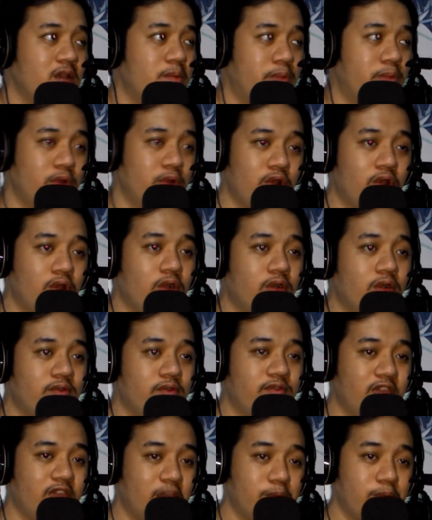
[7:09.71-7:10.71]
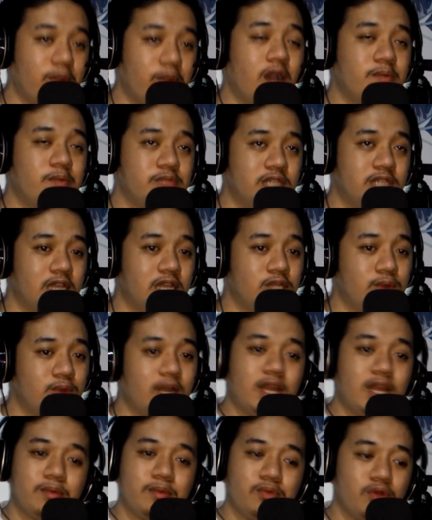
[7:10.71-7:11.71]
pool of hip-hop genre,
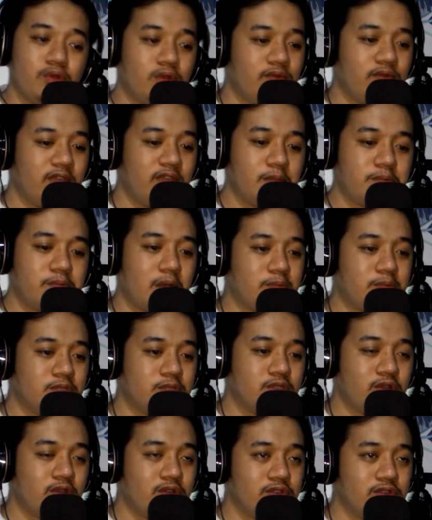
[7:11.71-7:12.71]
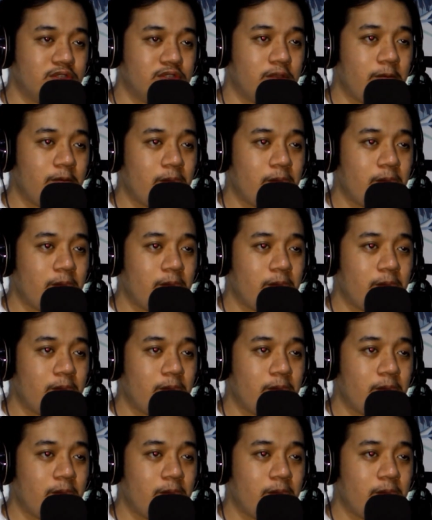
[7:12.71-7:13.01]
like pool of hip-hop songs.